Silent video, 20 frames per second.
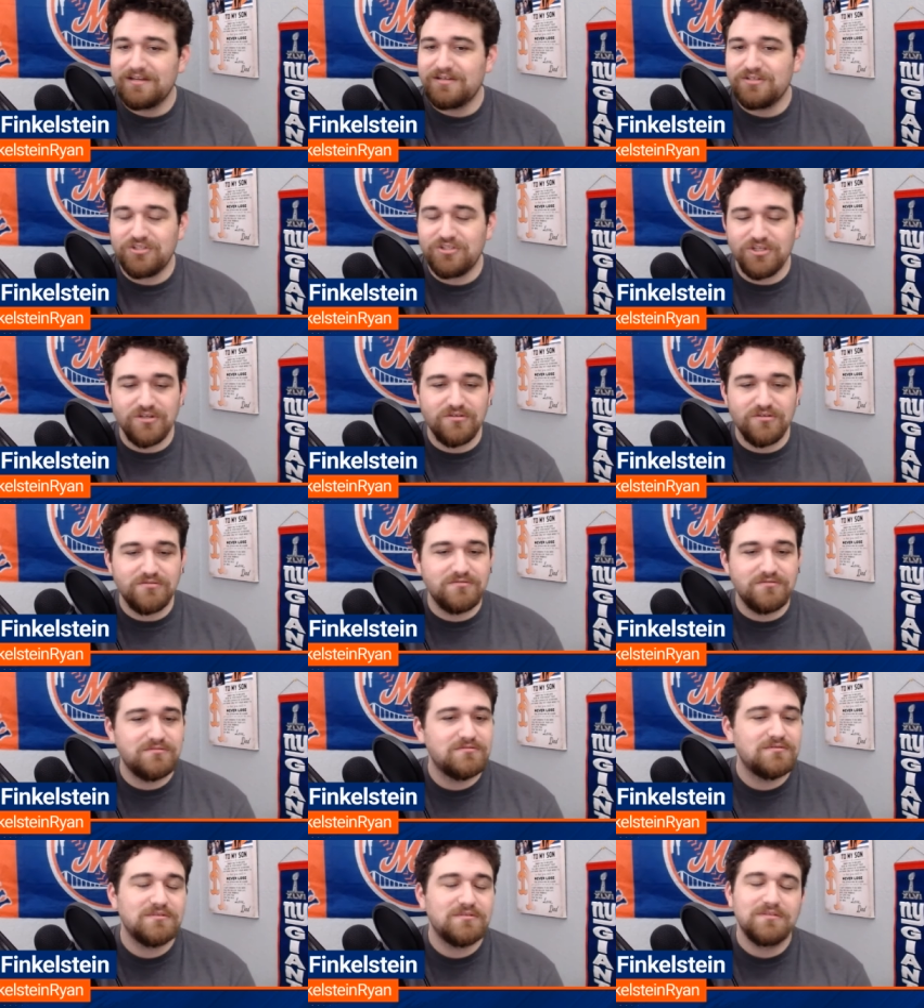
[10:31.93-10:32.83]

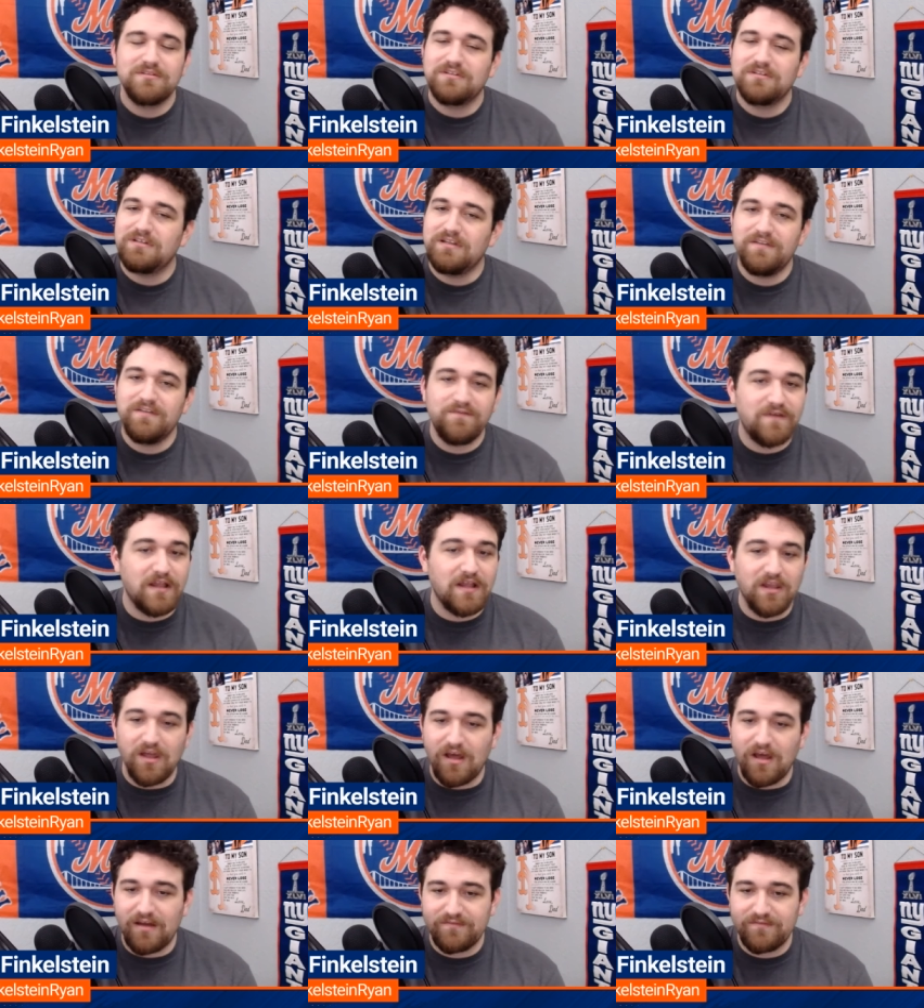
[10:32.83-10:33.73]
June, he fell
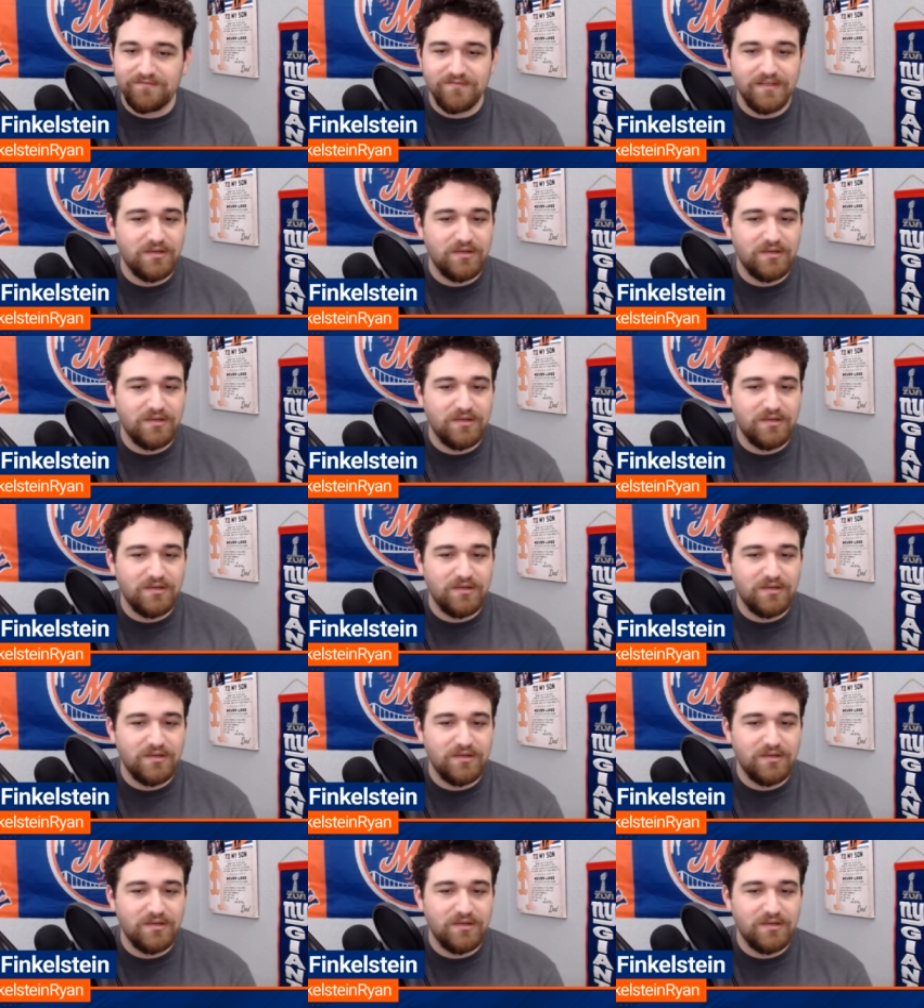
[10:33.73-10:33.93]
off.